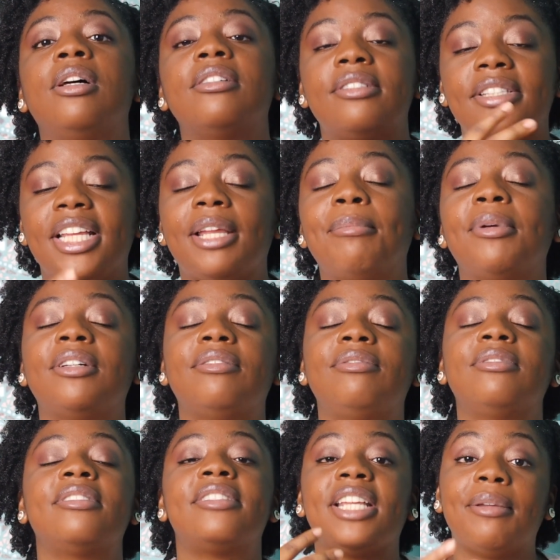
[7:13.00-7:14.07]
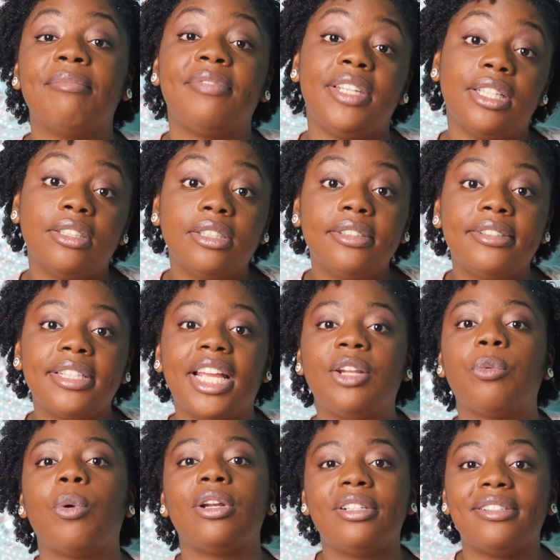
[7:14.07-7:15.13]
field
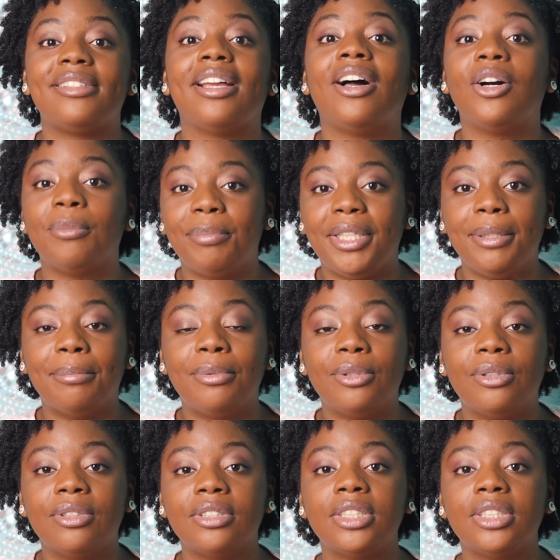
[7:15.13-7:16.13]
and wanting to help people